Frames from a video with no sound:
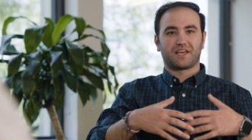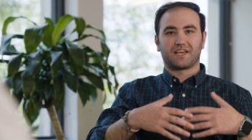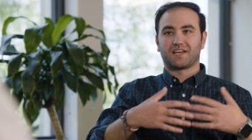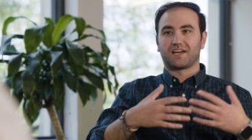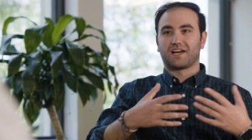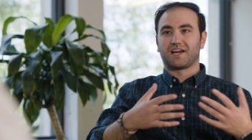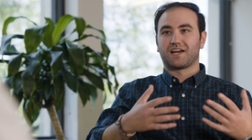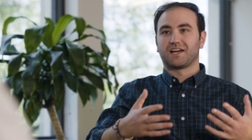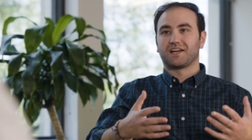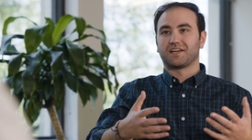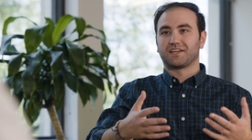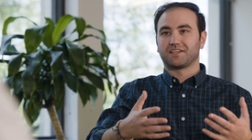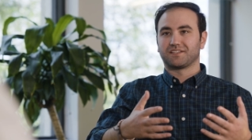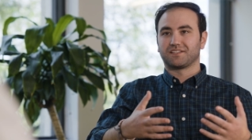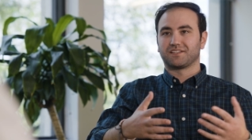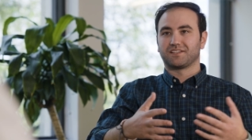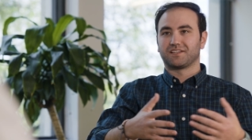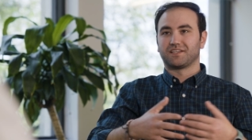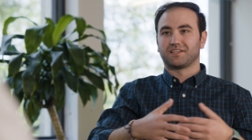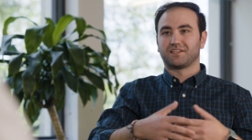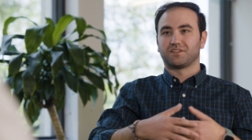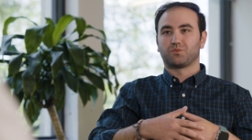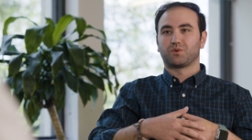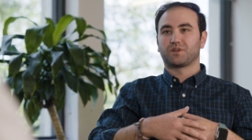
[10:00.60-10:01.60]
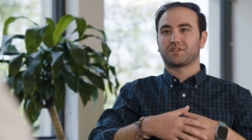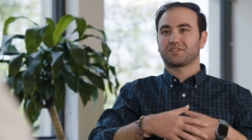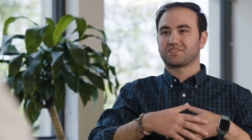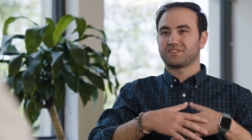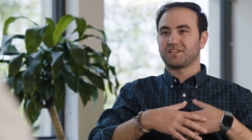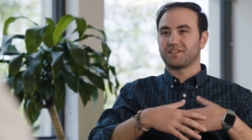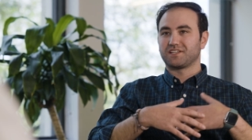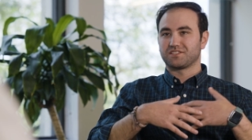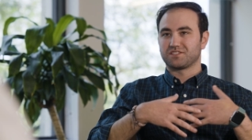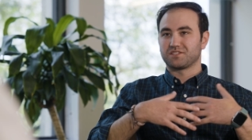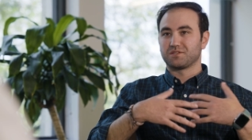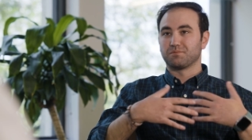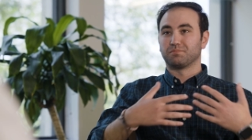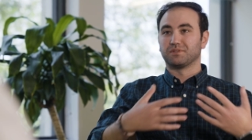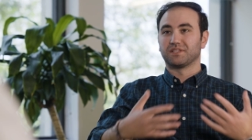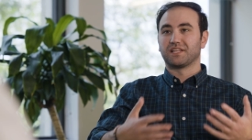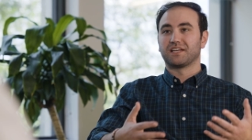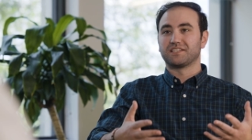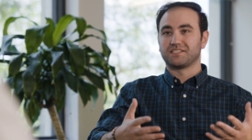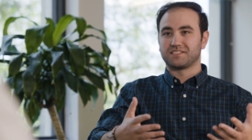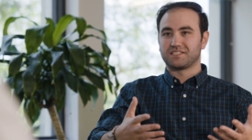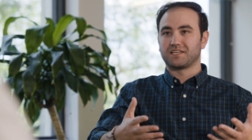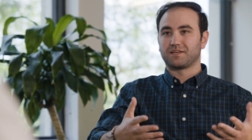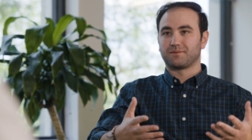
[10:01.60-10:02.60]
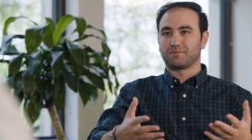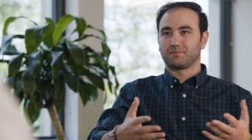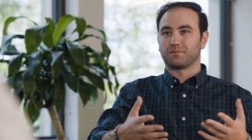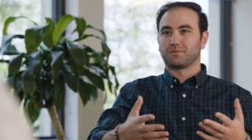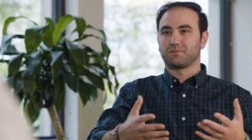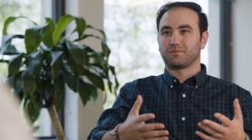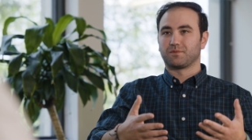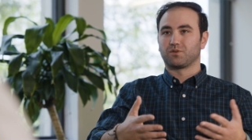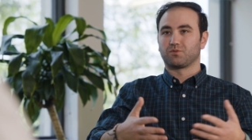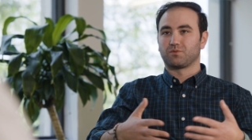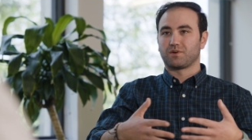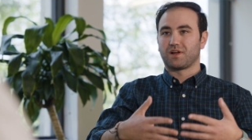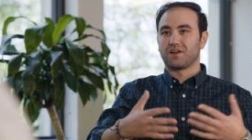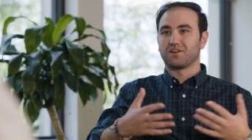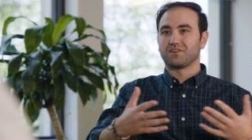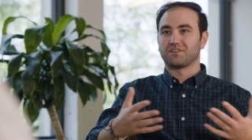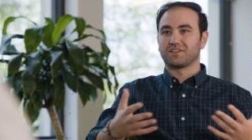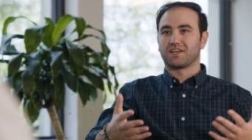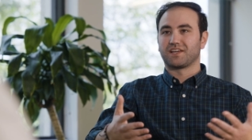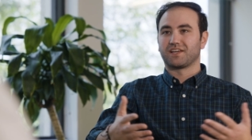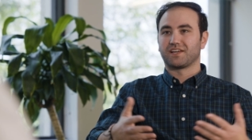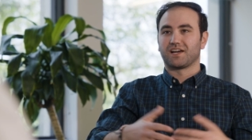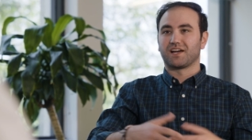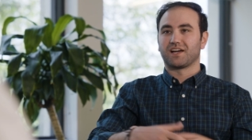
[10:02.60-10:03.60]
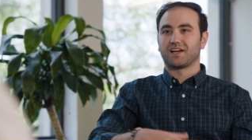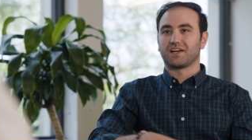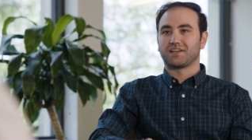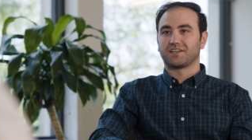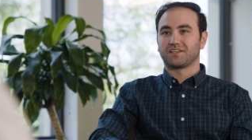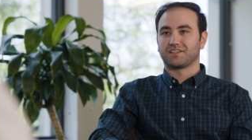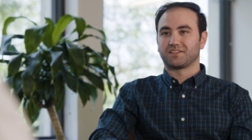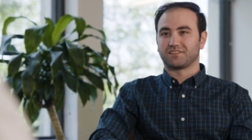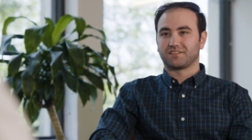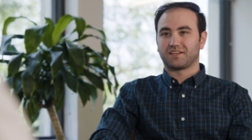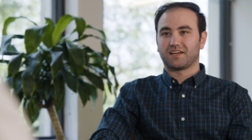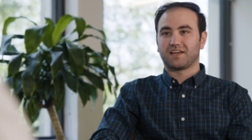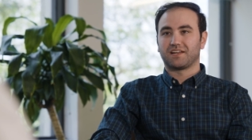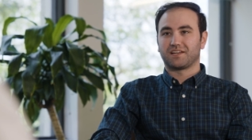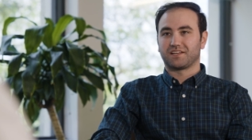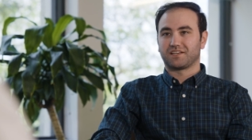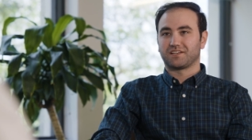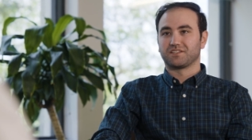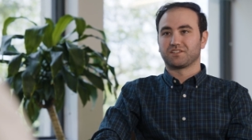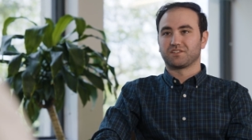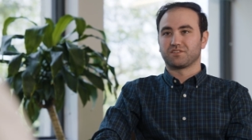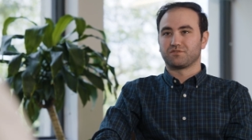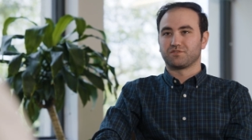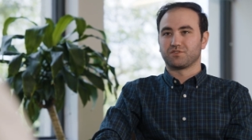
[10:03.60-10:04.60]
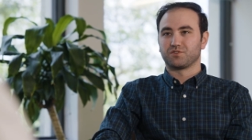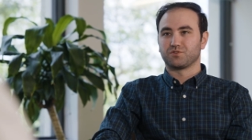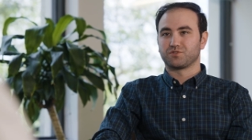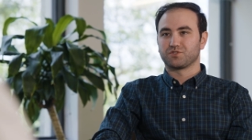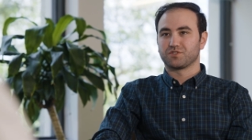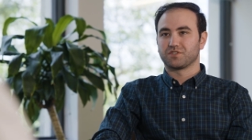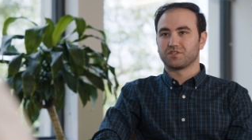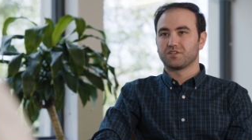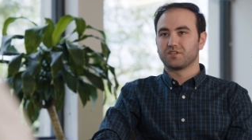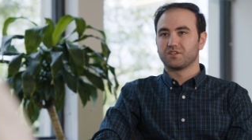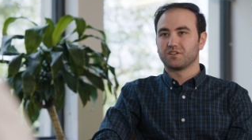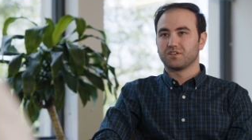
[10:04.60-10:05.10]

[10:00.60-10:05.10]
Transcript: AI, and what excites the Blend team around AI heading into the future?